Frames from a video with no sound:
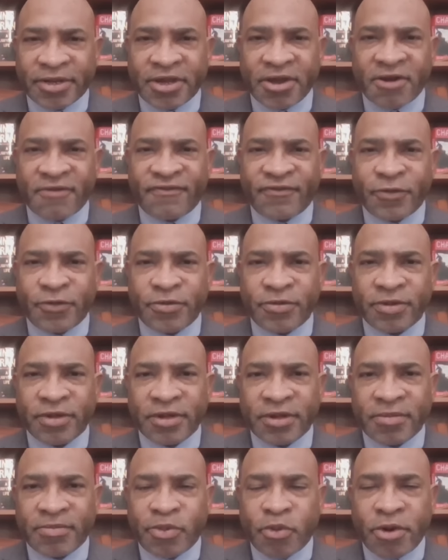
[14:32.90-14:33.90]
careful
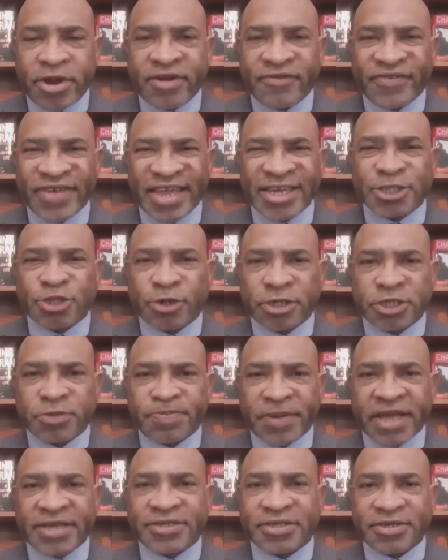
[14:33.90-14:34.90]
point of
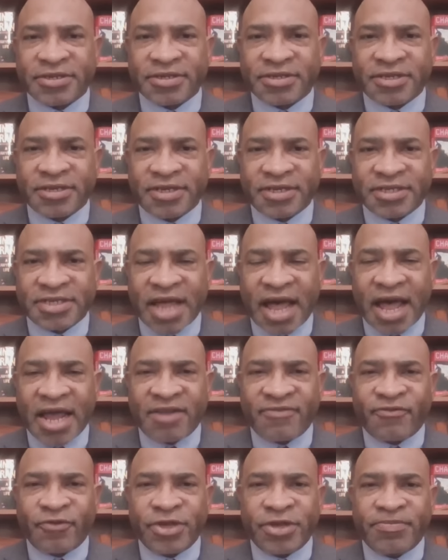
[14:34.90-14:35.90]
introspection to
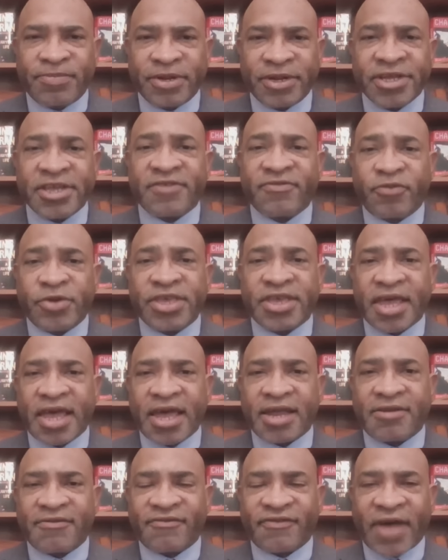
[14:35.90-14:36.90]
decide if we believe we
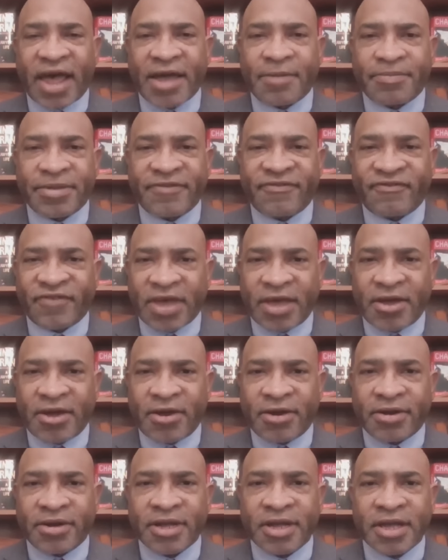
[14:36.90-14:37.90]
can, in fact, be
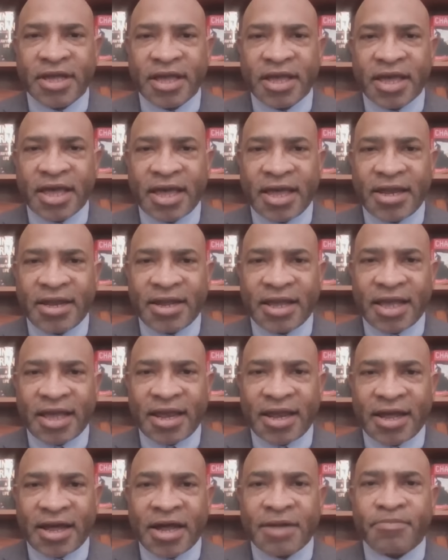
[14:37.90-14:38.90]
fair
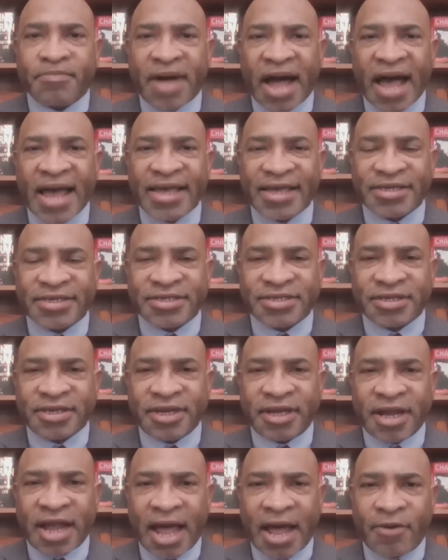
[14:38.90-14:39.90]
and
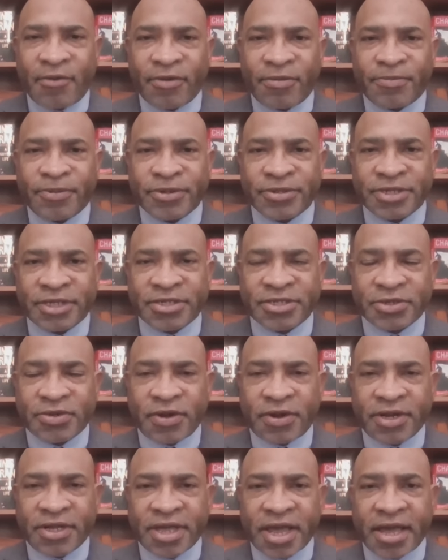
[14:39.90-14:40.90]
unbiased in our
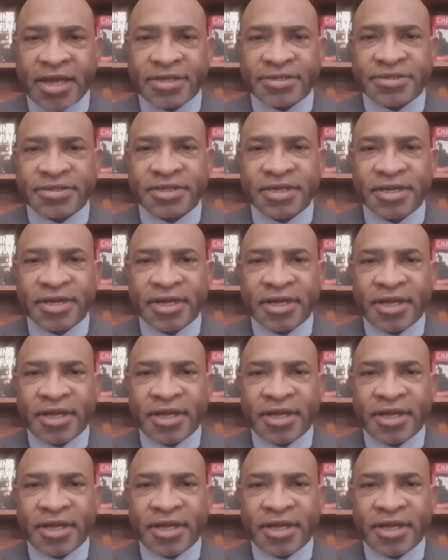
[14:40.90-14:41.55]
position on the case.